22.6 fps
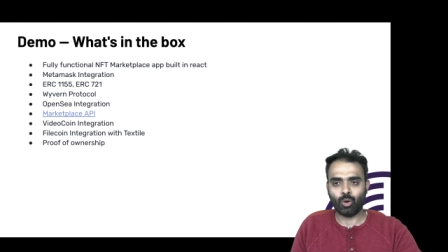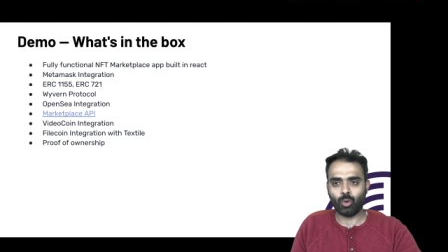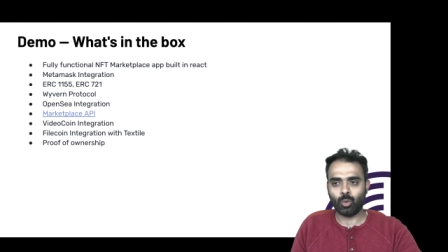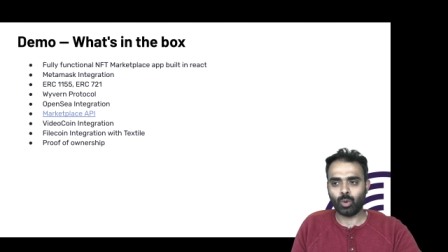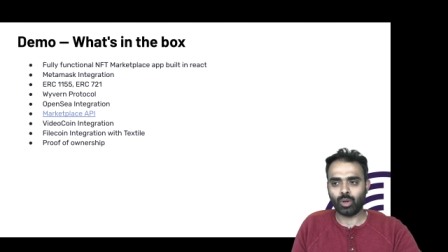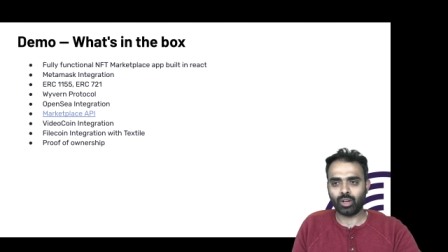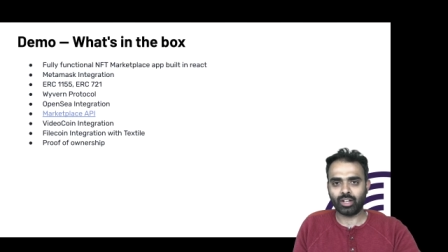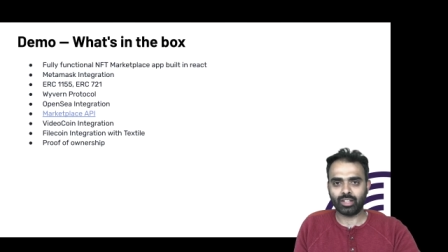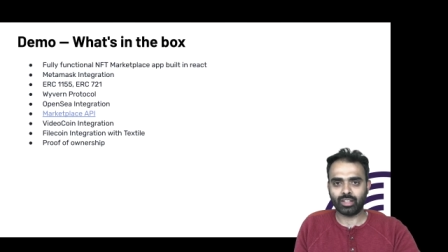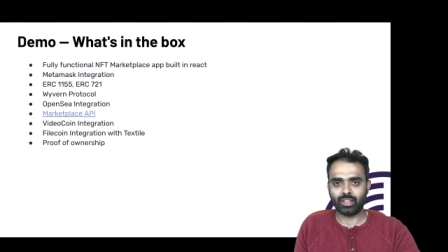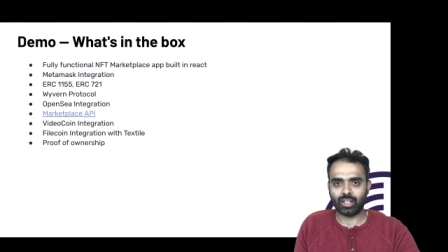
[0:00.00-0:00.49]

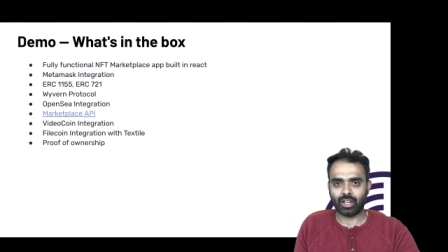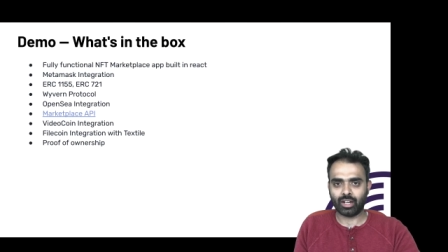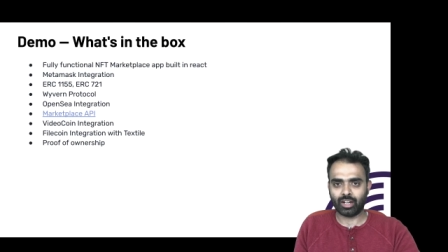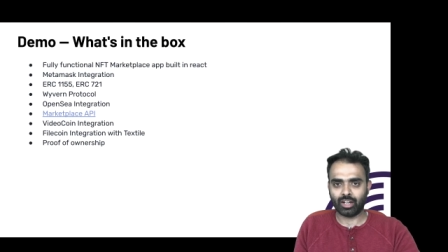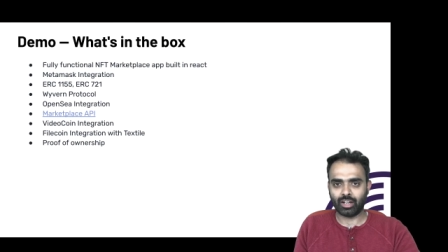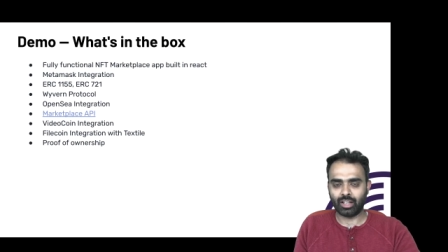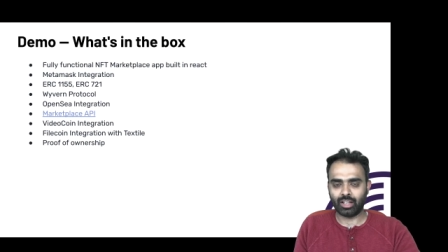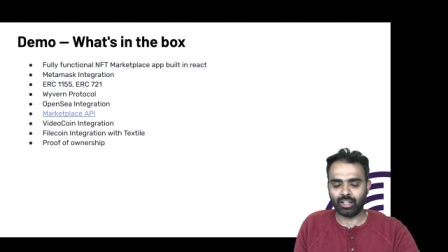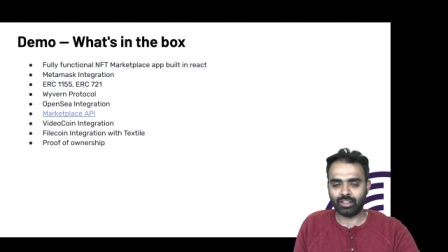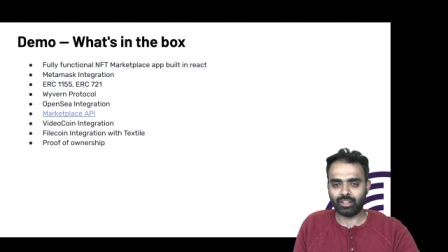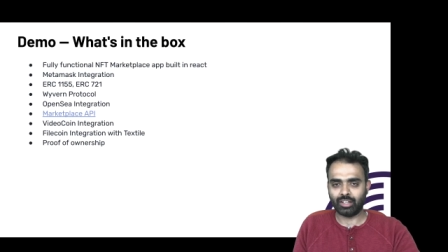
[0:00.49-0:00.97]
over in that
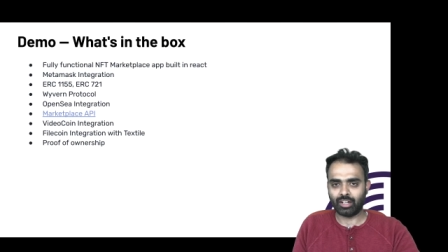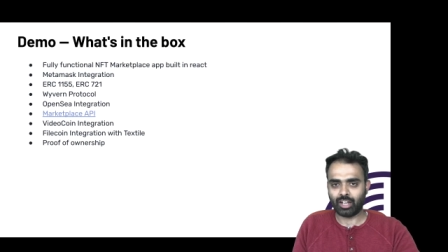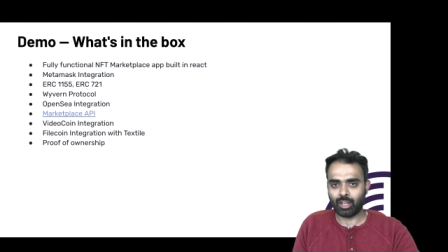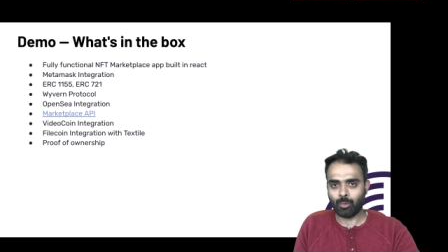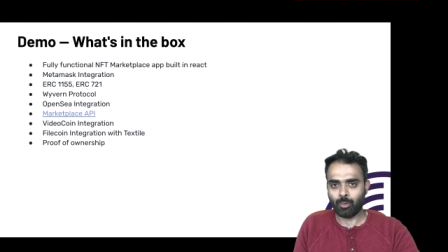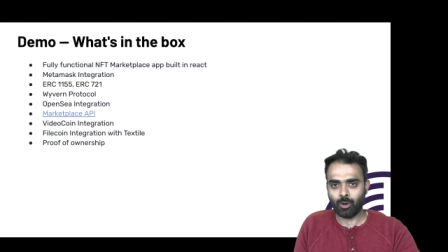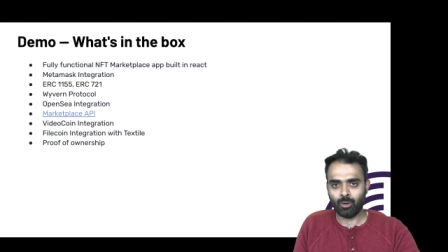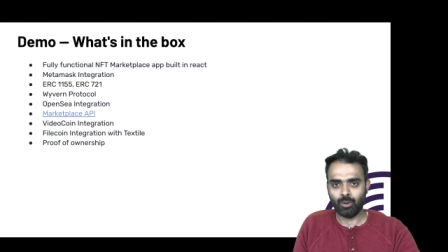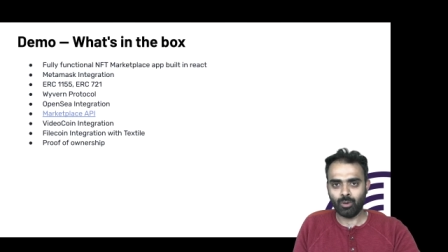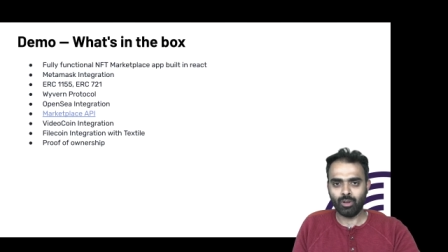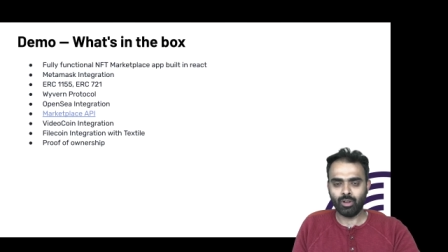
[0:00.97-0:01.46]
in the
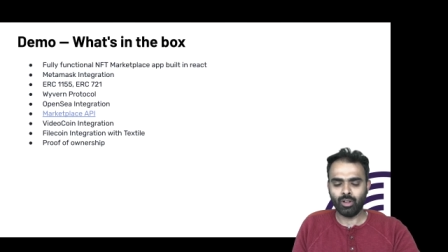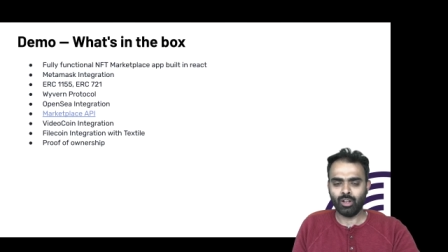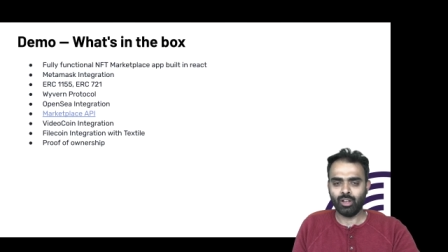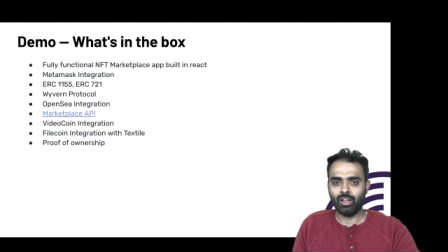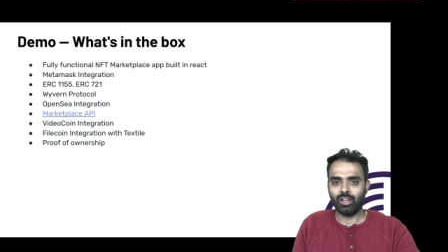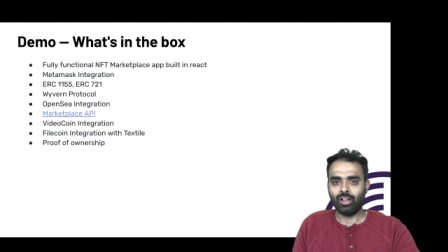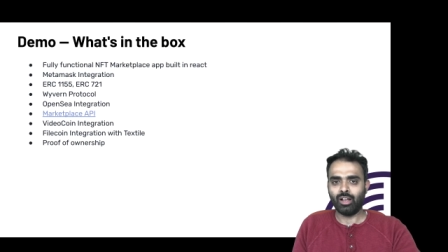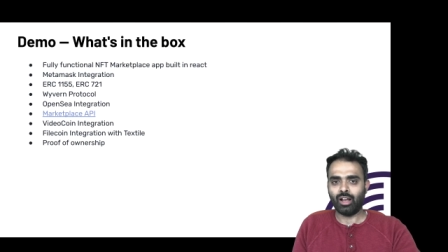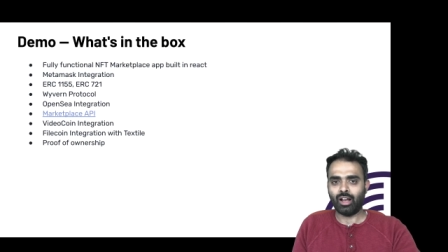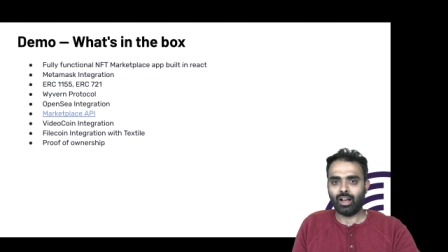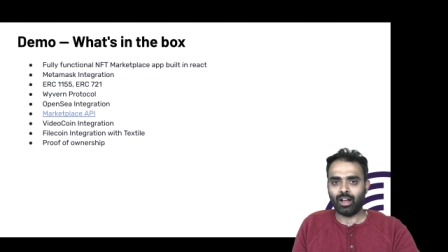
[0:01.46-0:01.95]
demo
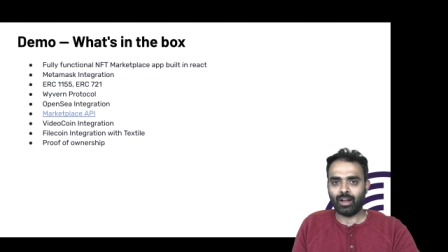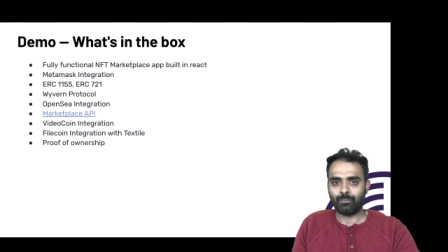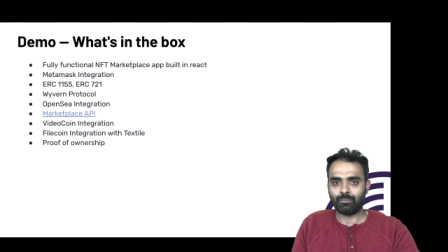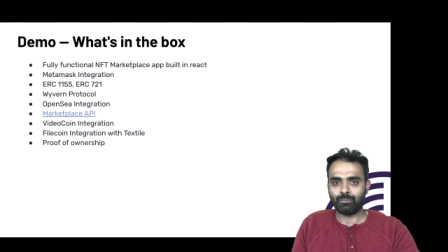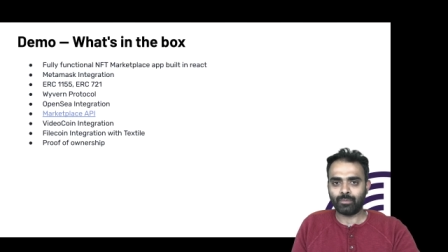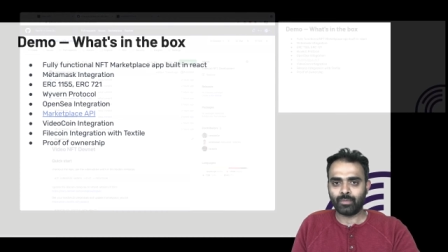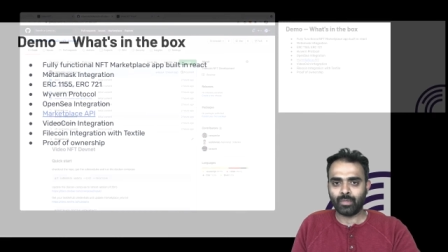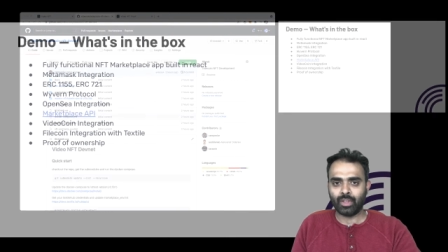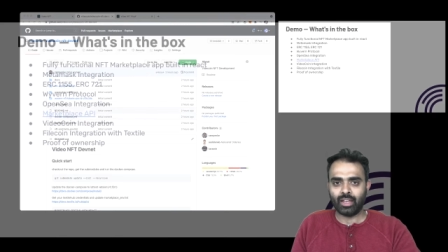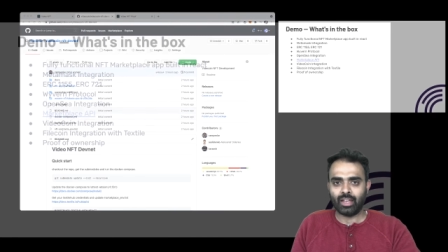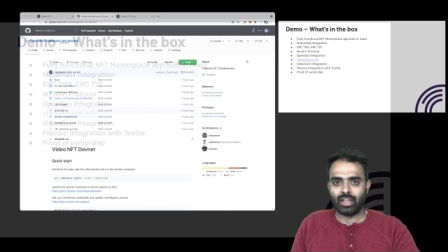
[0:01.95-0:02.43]

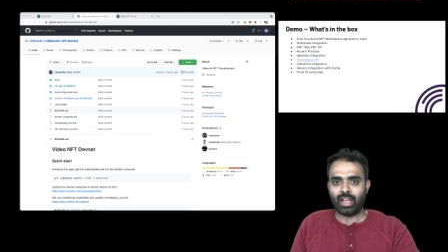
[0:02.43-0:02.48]
um,